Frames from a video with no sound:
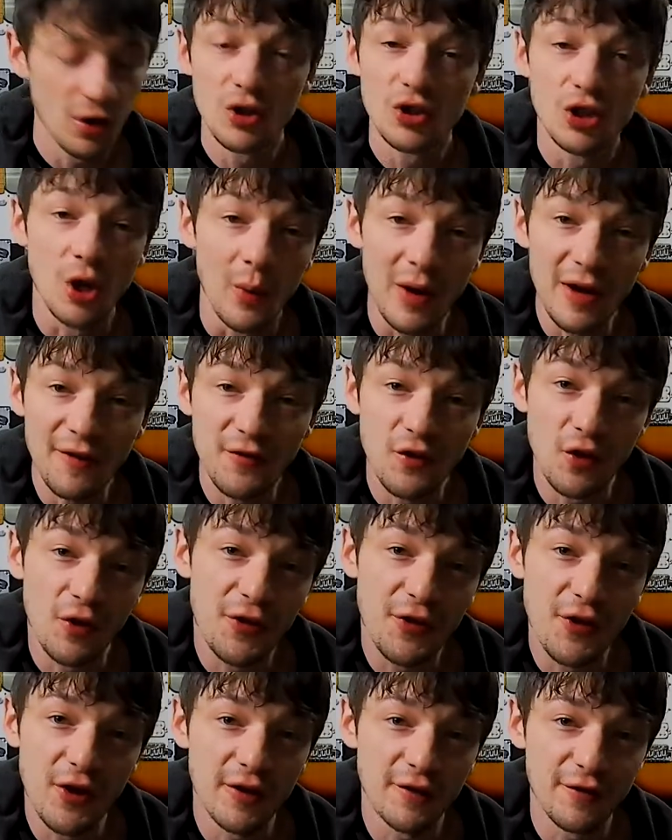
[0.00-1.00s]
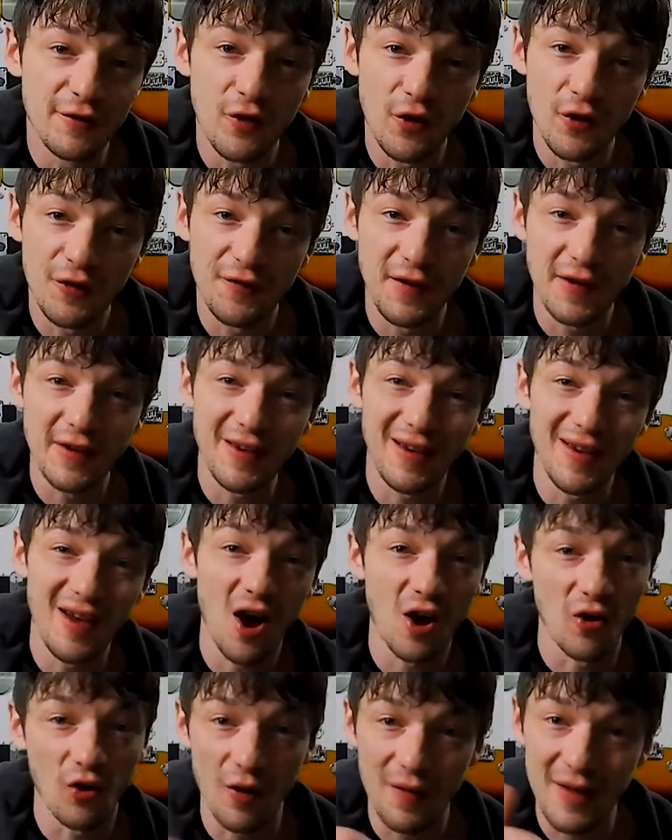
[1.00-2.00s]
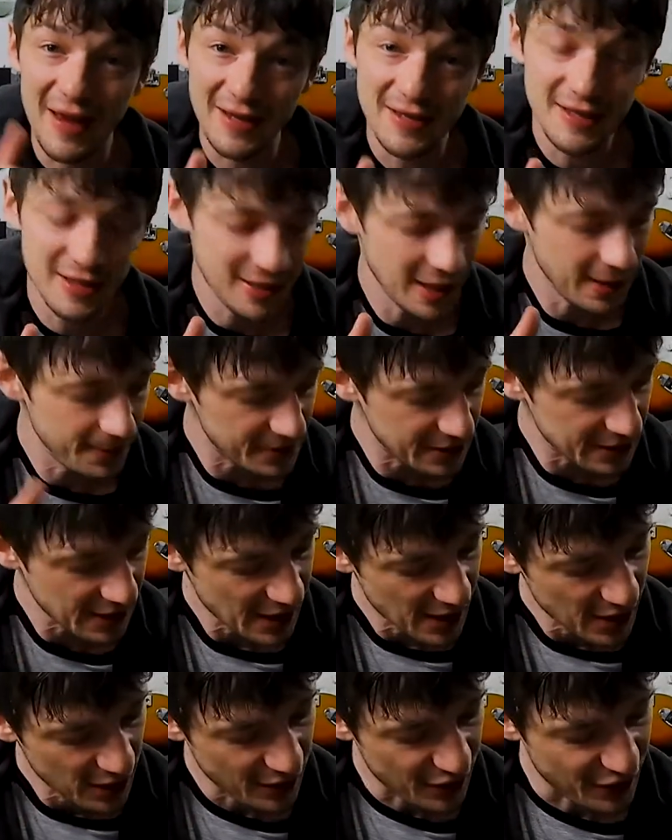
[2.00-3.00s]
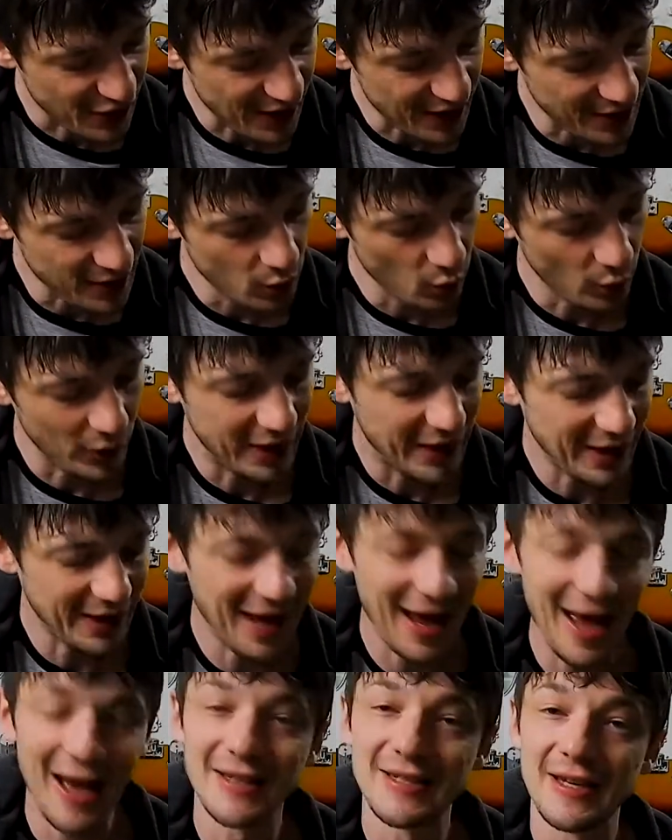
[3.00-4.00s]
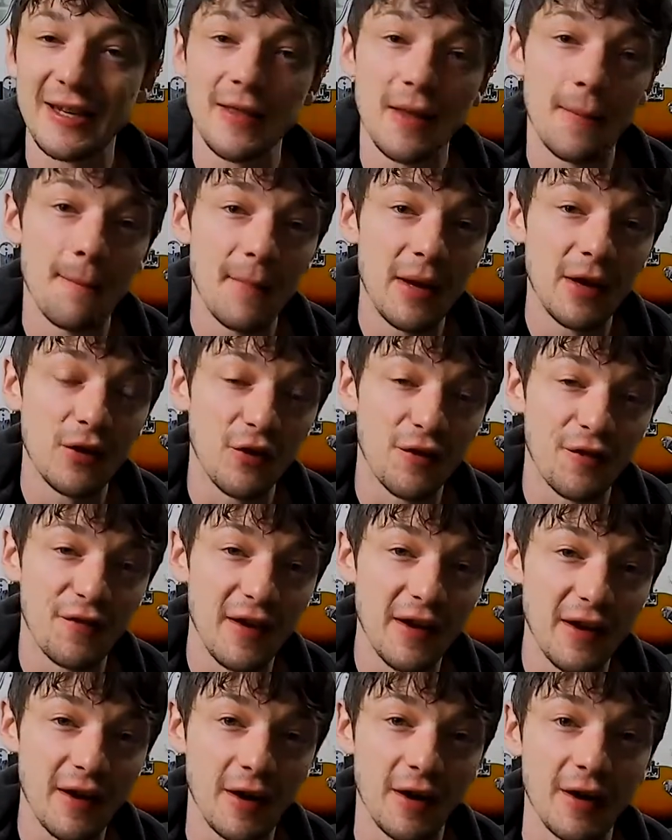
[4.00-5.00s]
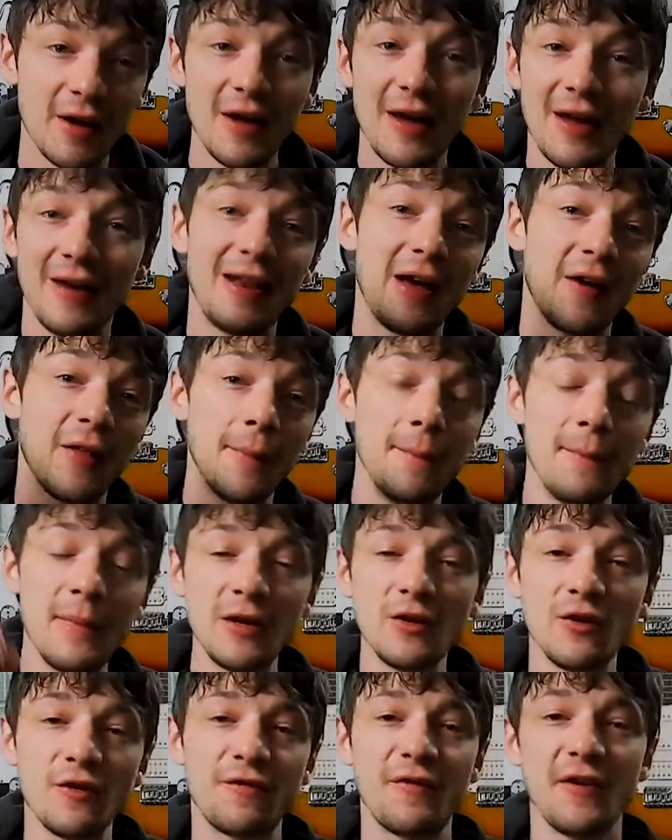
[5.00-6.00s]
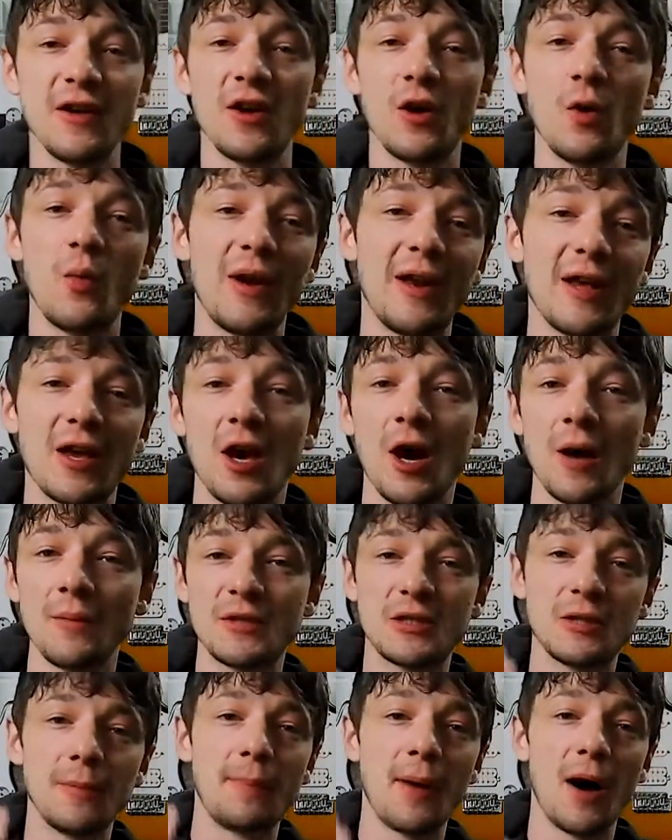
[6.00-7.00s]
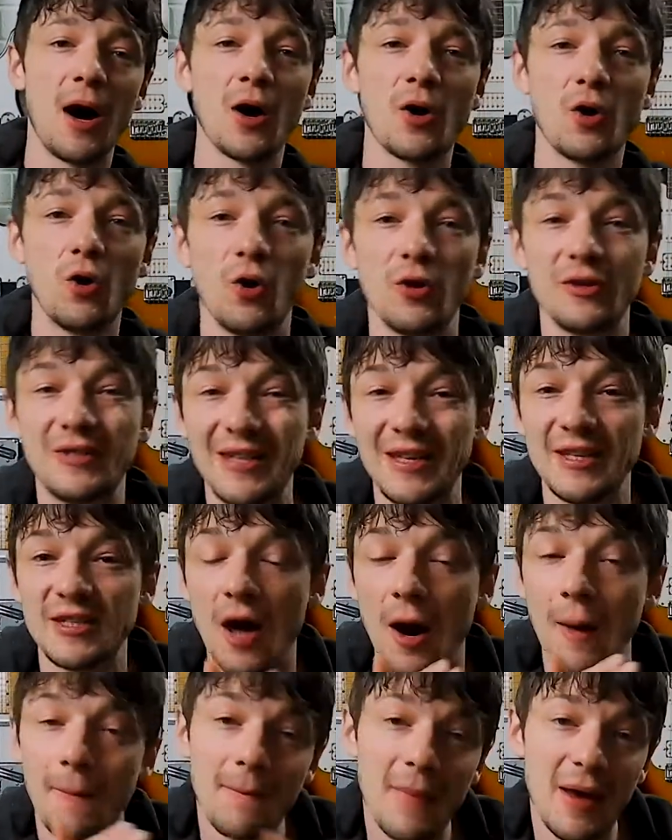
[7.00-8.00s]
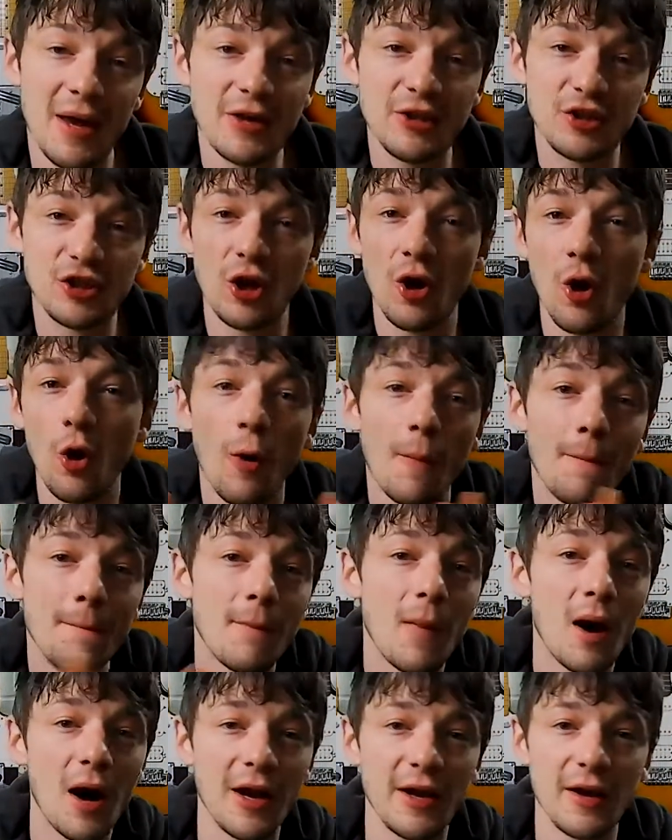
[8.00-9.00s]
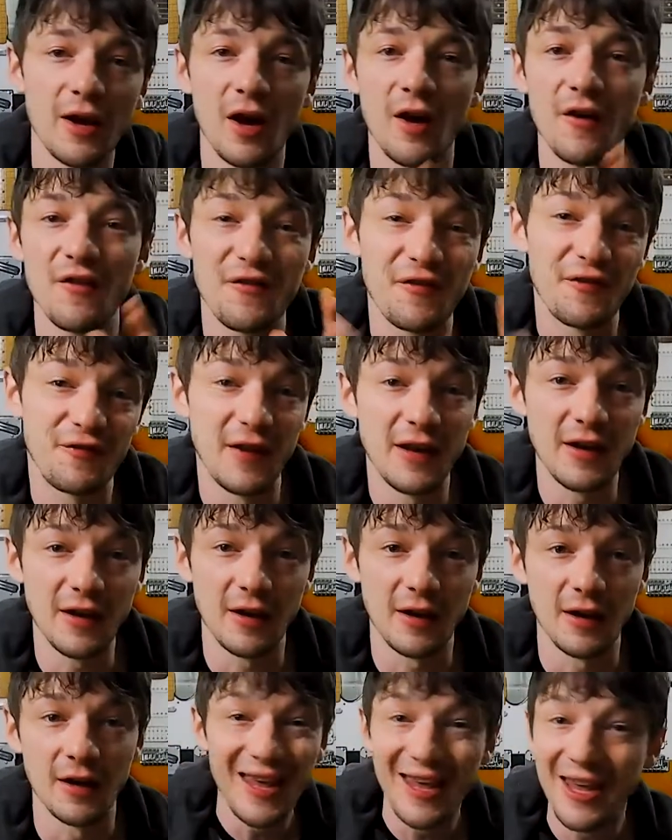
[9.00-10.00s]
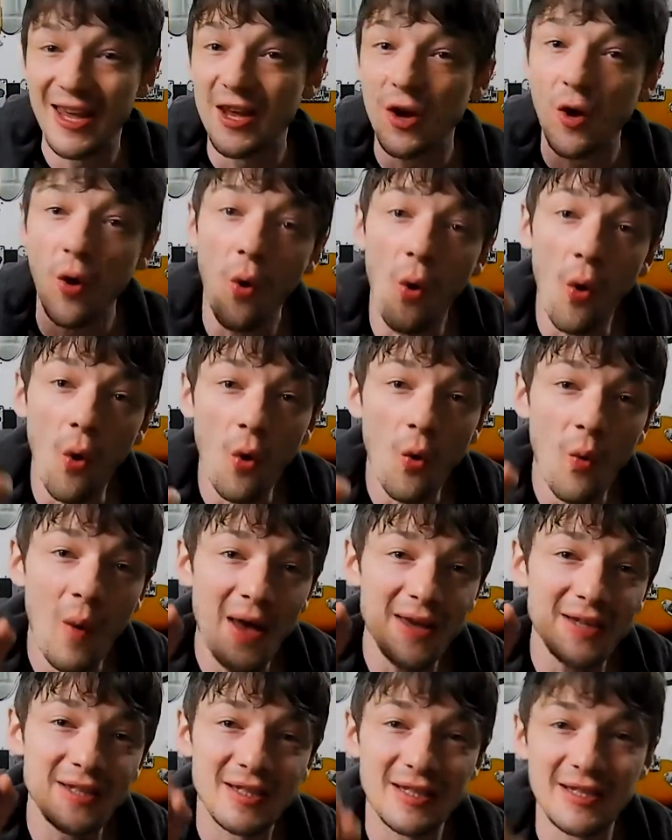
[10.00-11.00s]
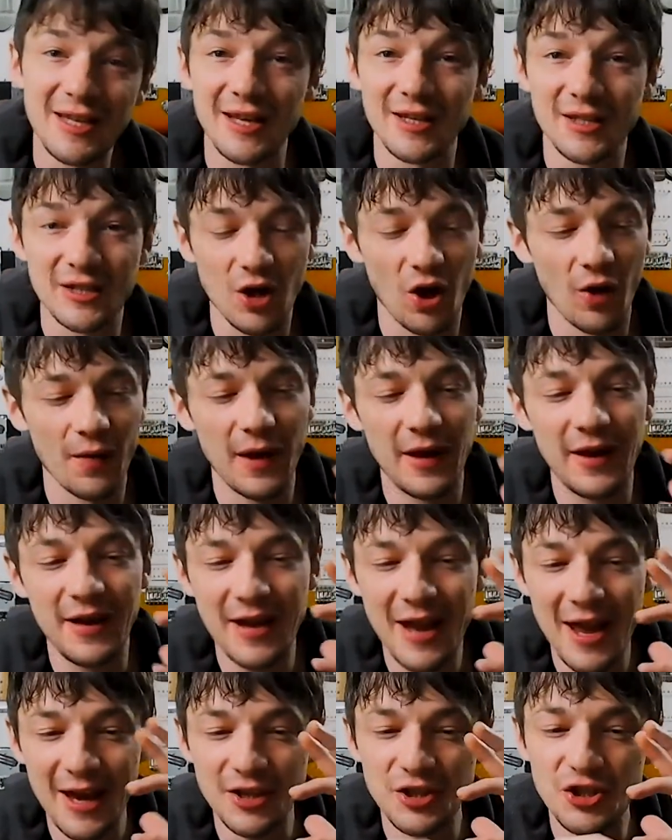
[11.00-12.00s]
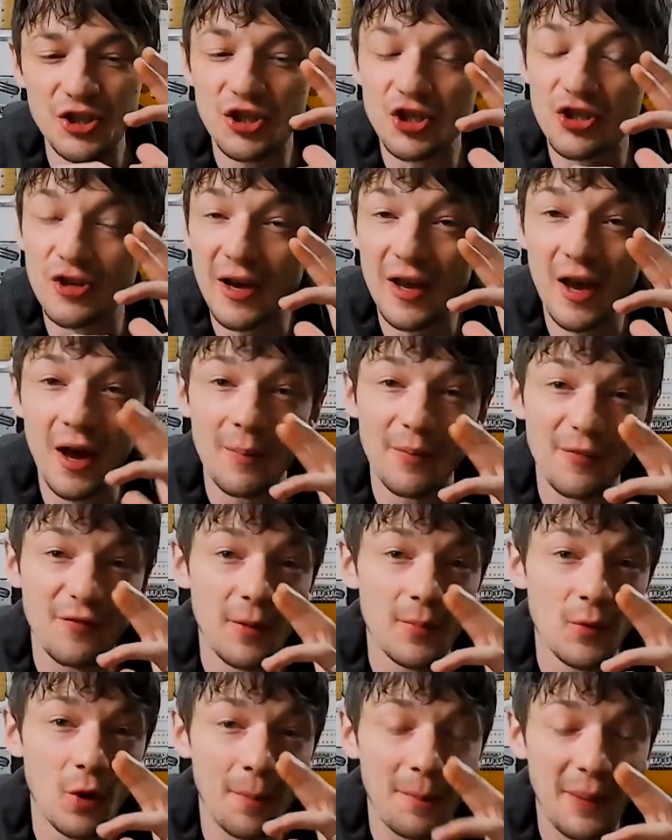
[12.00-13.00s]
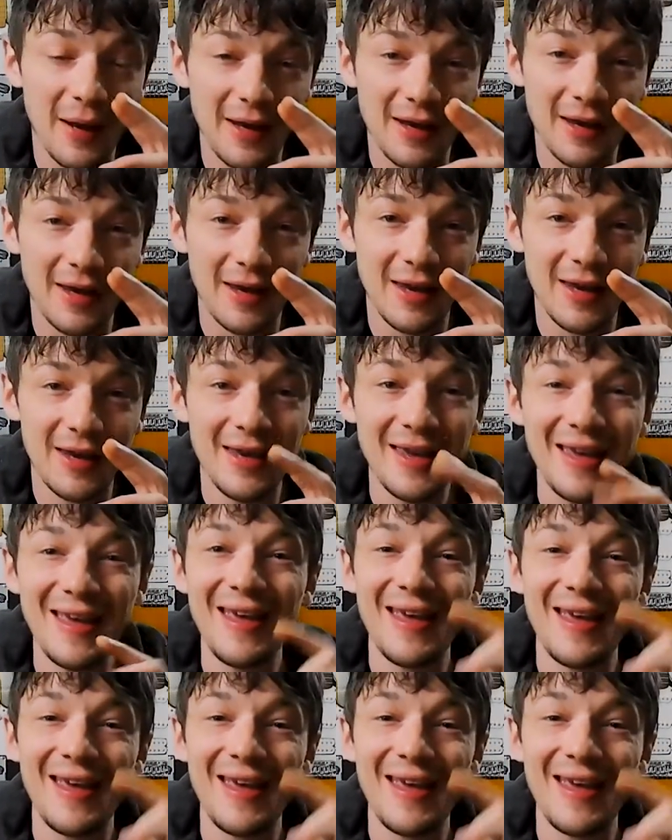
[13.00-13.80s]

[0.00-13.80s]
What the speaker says: So if your 3rd and 4th finger are on their tips, then we can add in the middle finger. Now the middle finger when it comes to bar chords is our major or minor finger. It always sits on the next string up from your pinky